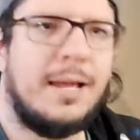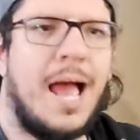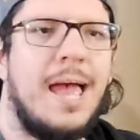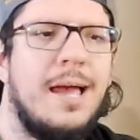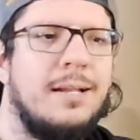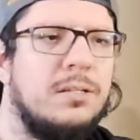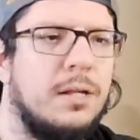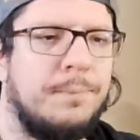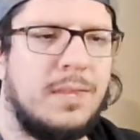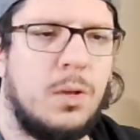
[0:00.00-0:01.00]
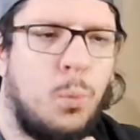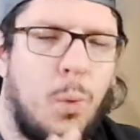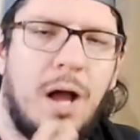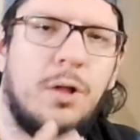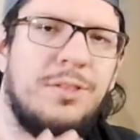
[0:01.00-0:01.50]
And
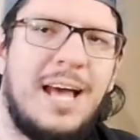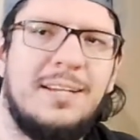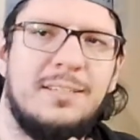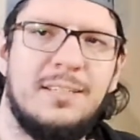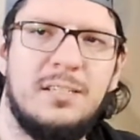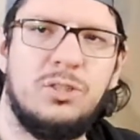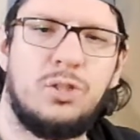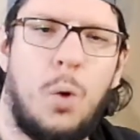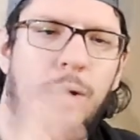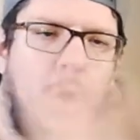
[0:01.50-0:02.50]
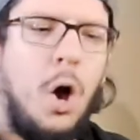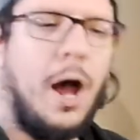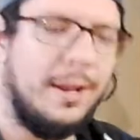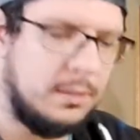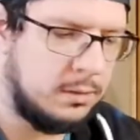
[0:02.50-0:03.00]
while that is going
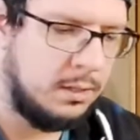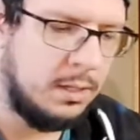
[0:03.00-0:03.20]
on,